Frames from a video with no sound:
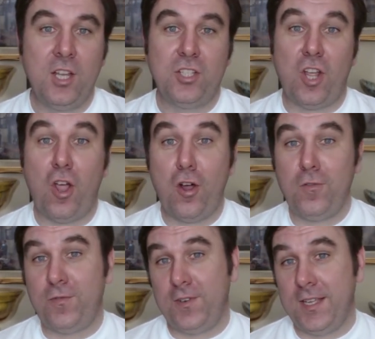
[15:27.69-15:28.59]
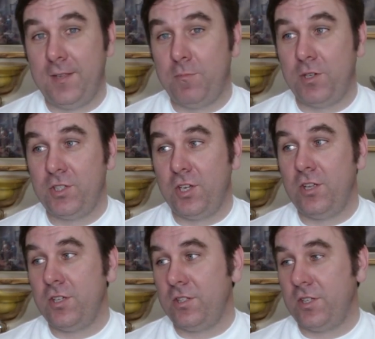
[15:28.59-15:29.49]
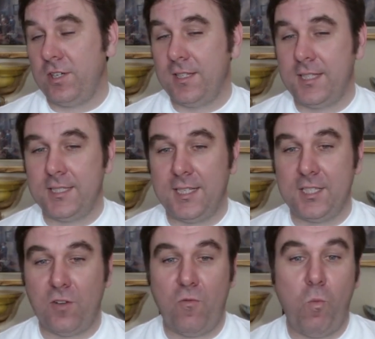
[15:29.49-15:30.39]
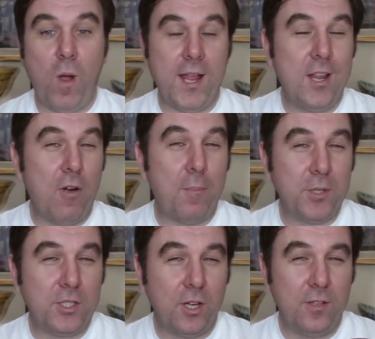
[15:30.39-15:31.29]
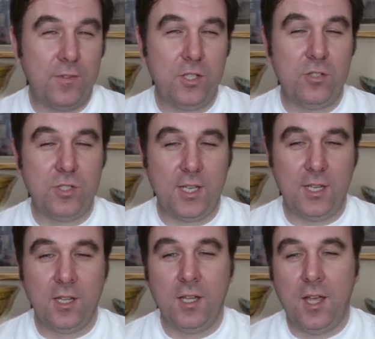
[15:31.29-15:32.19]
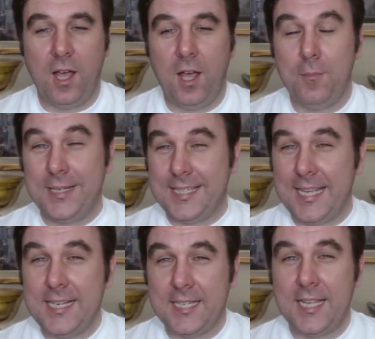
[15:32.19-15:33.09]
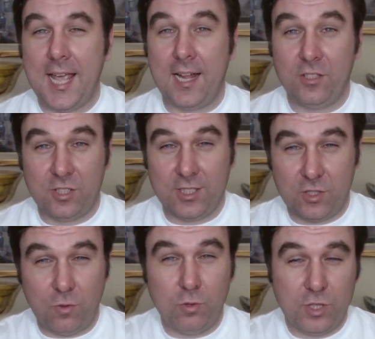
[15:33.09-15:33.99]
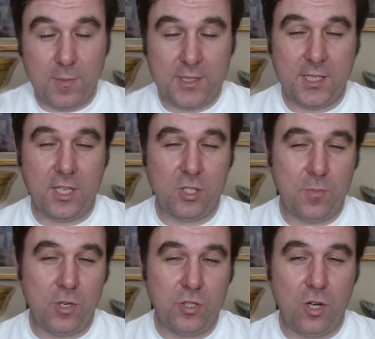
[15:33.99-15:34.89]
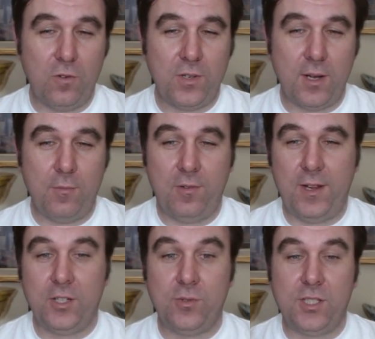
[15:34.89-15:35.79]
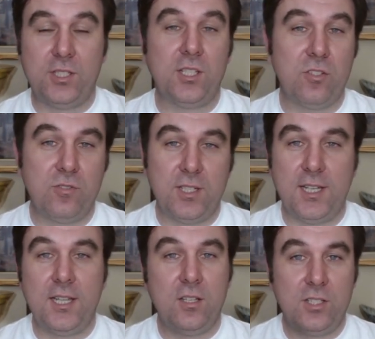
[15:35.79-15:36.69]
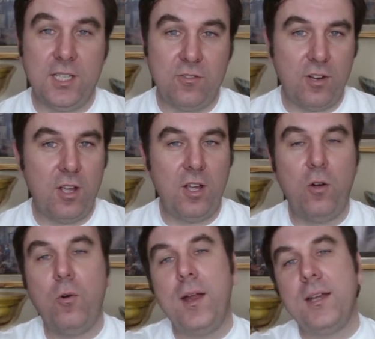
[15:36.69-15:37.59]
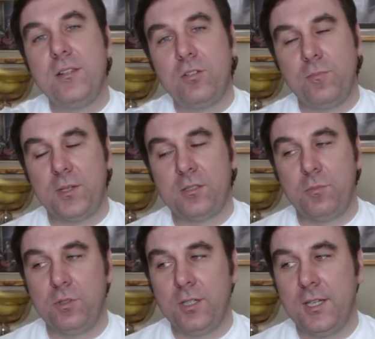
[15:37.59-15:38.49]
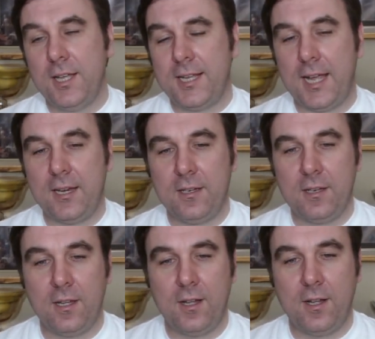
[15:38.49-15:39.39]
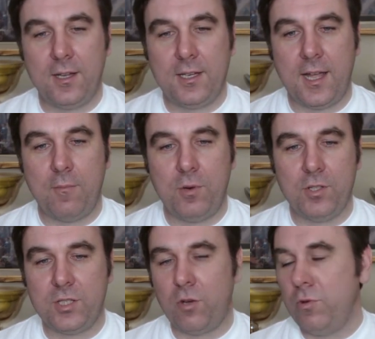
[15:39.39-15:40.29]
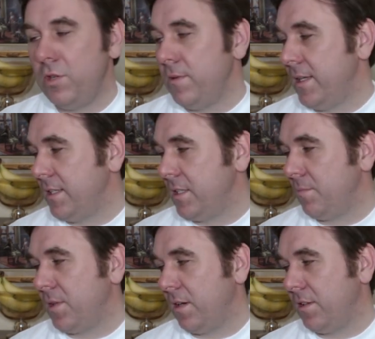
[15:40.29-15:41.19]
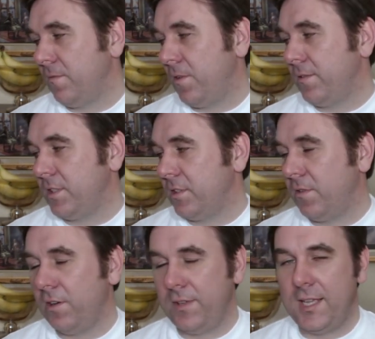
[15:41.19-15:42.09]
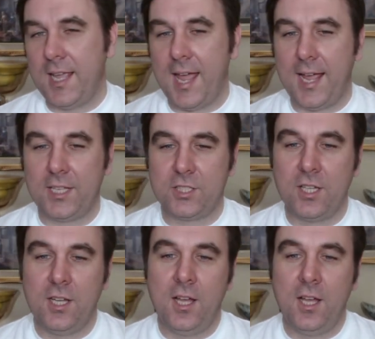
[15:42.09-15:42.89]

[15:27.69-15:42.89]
So hopefully, by showing you kind of these things, I've whet your appetite for using um, T T L, so that's automatic exposure off-camera flash with your six hundred D, your T three i, or any of the compatible Canon uh, cameras. All you need is something like the five sixty-five E X.